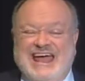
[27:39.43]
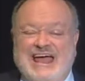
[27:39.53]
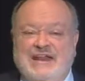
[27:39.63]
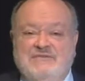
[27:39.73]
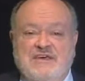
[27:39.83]

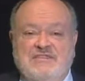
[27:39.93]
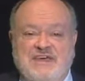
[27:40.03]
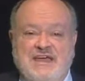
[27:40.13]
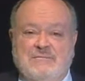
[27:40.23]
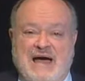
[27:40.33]
And if you
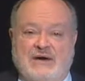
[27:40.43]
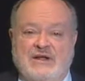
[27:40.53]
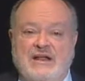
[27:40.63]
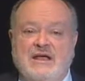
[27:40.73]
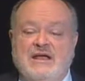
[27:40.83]
think about
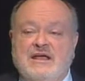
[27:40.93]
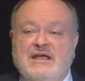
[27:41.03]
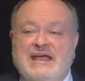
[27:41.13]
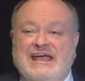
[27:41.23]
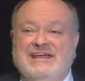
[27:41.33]
it,
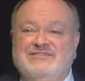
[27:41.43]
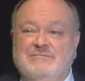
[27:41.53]
it's